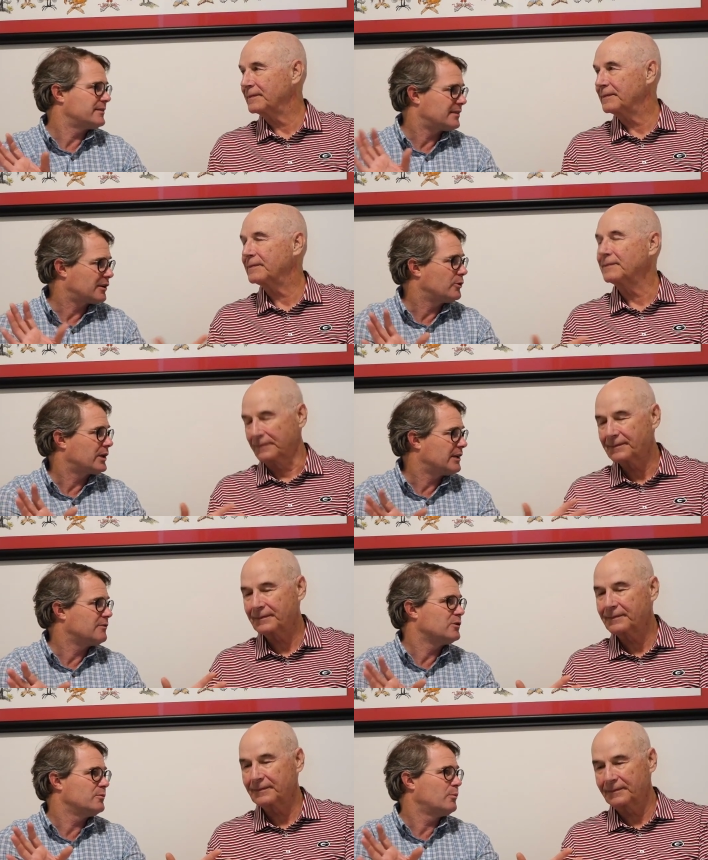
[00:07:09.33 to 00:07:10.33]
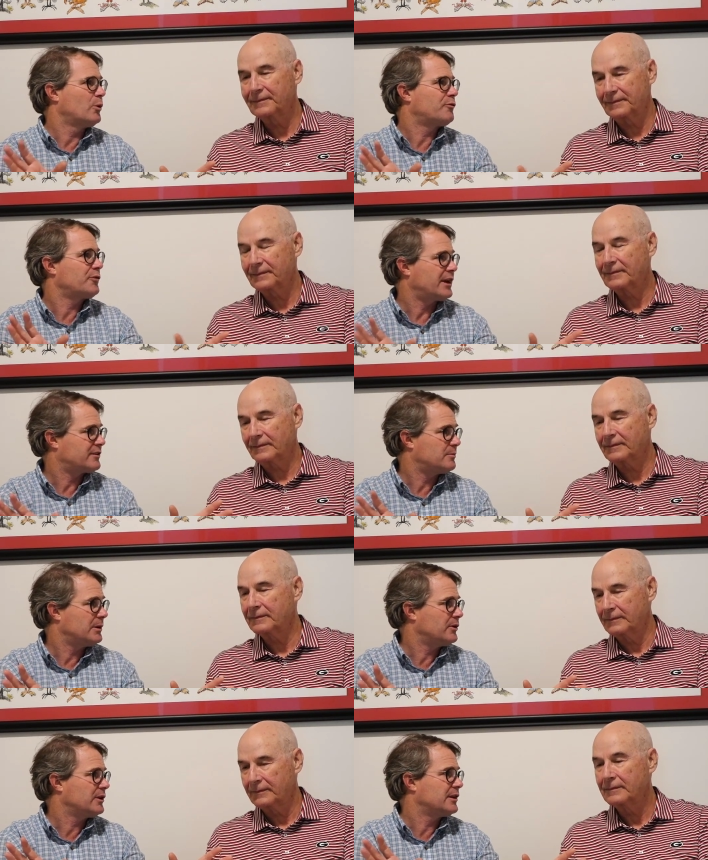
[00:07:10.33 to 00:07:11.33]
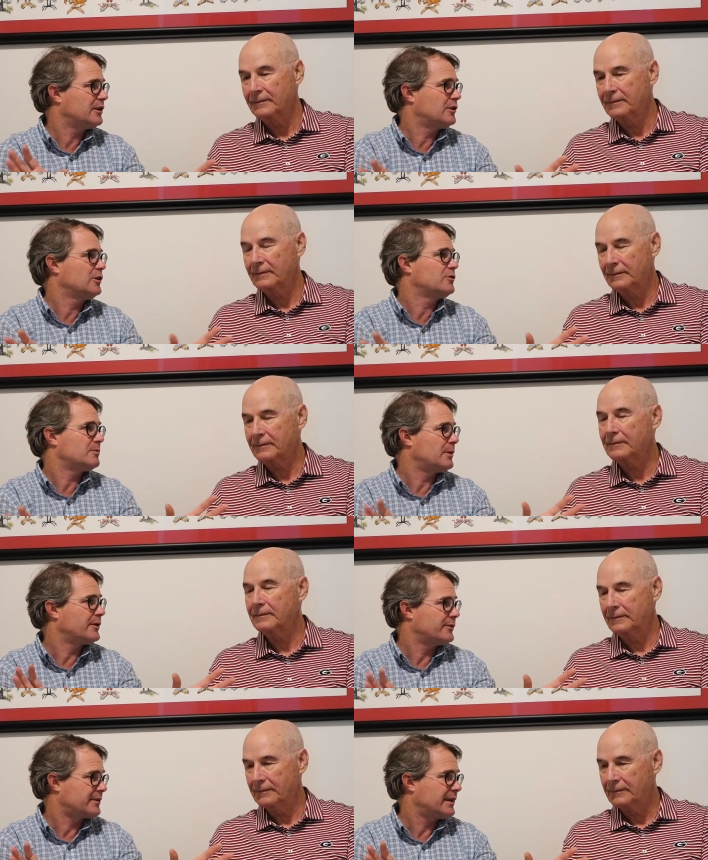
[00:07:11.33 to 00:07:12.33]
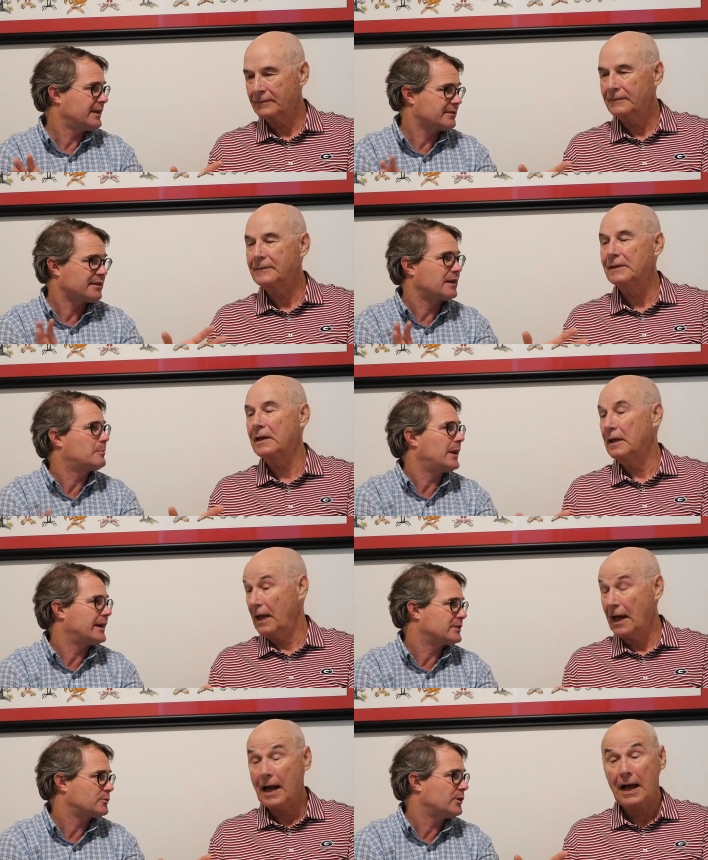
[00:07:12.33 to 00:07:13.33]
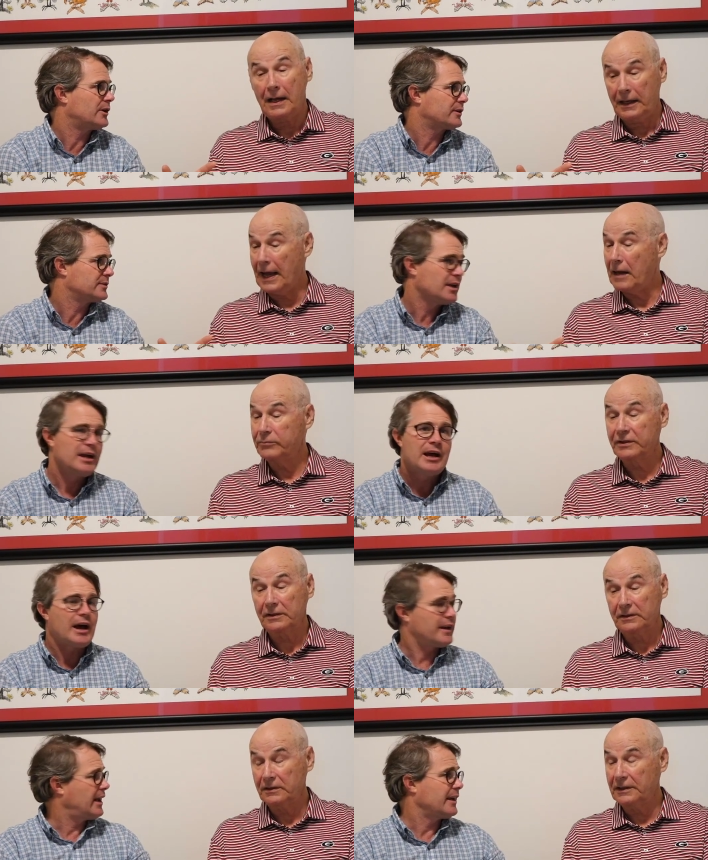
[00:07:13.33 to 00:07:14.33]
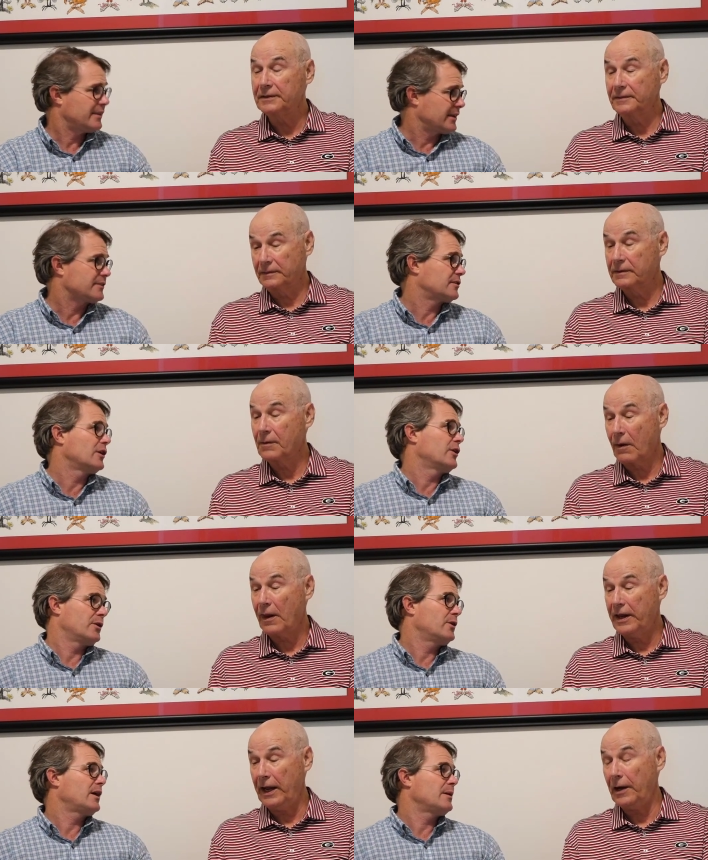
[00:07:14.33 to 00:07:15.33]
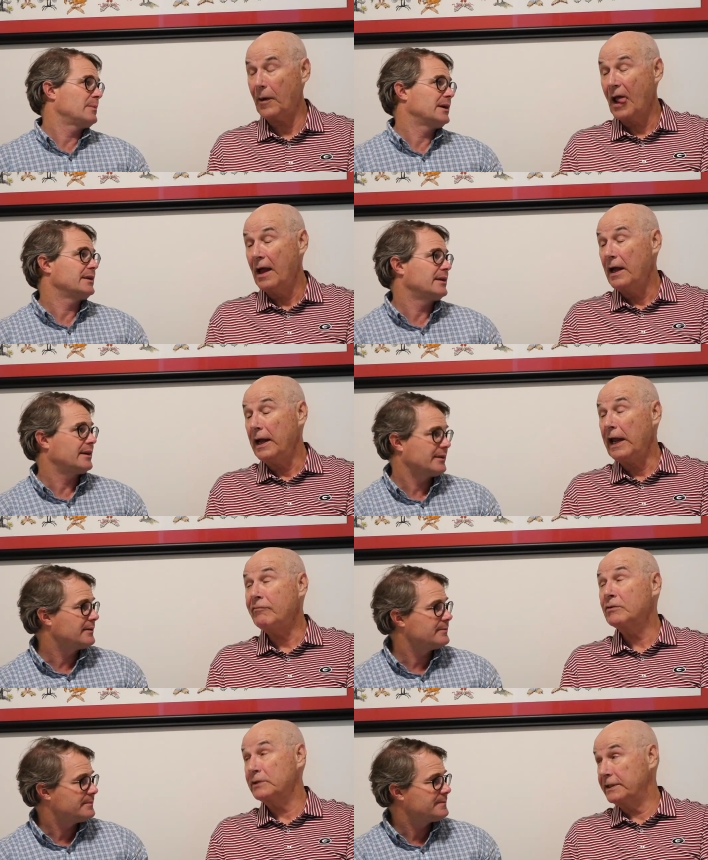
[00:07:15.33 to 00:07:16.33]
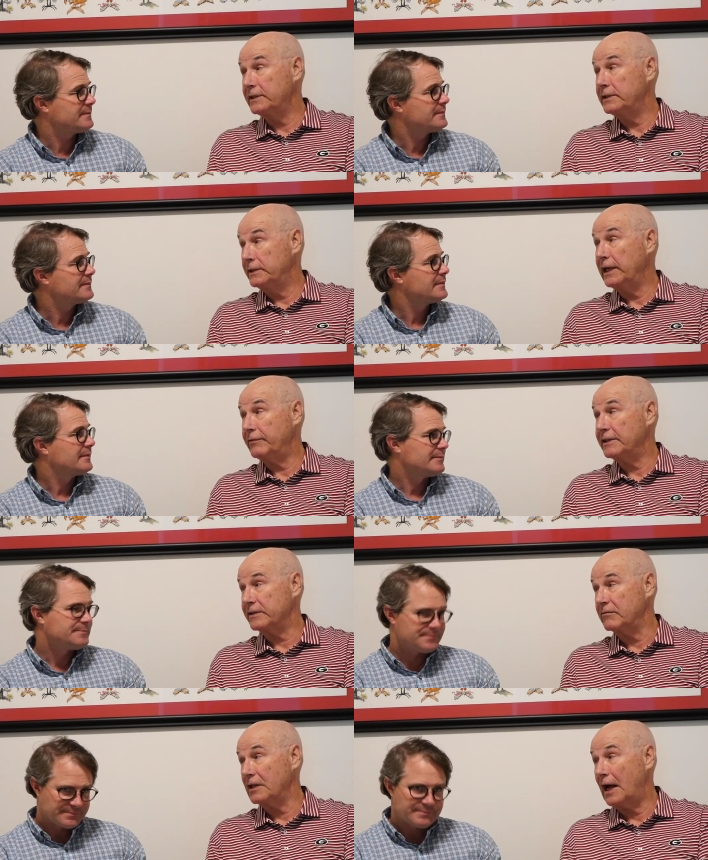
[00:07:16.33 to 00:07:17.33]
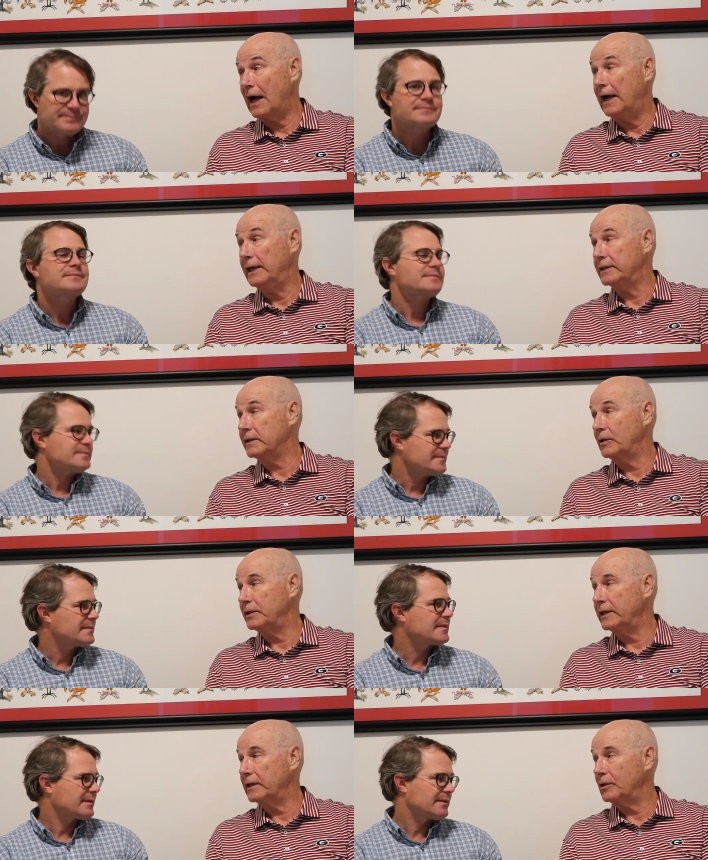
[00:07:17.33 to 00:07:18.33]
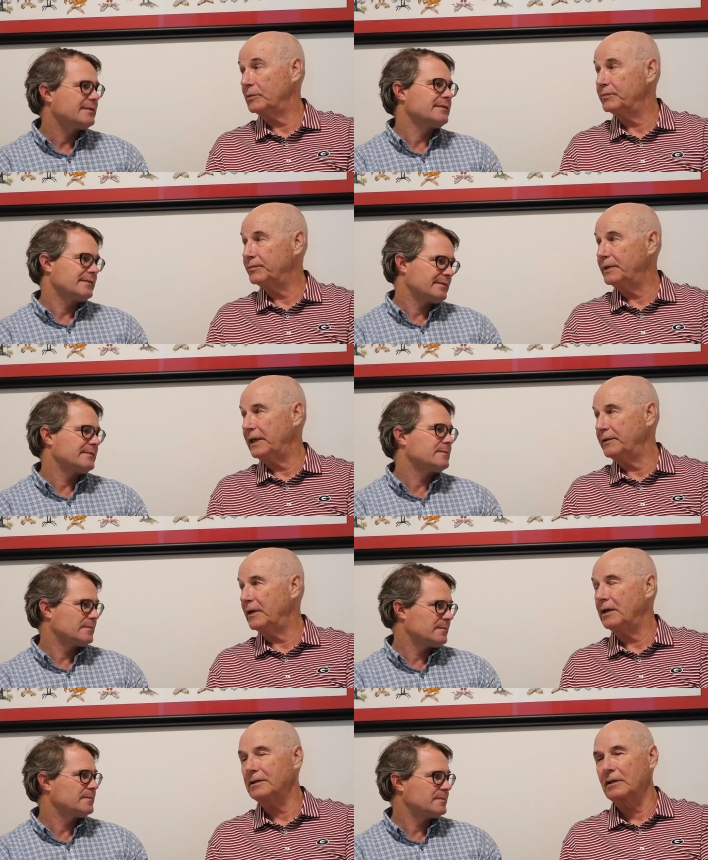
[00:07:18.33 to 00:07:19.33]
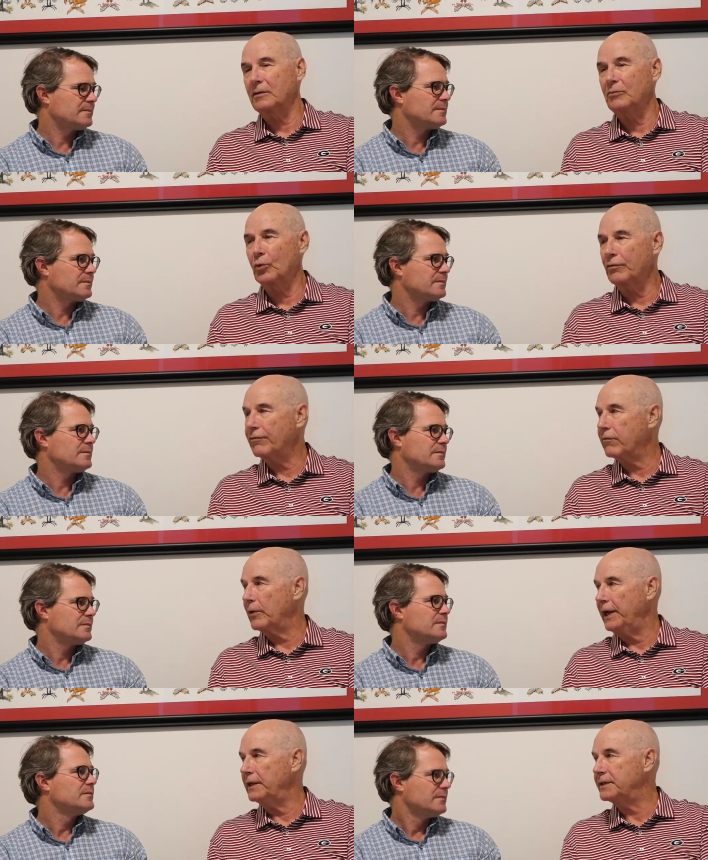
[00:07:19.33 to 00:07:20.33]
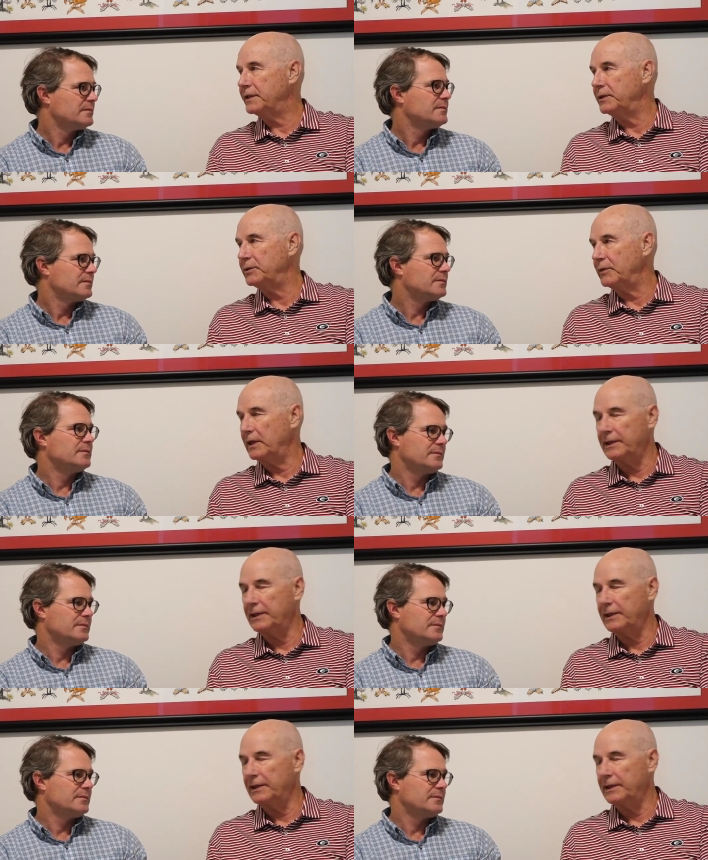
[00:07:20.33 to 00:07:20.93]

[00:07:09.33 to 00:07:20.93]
Speaker 1: is it going to give you more flexibility to do some other things like pass rush? Absolutely. And I think so.
Speaker 2: Yeah. I mean, even with the defensive line, it's go, they're going to be a little more free to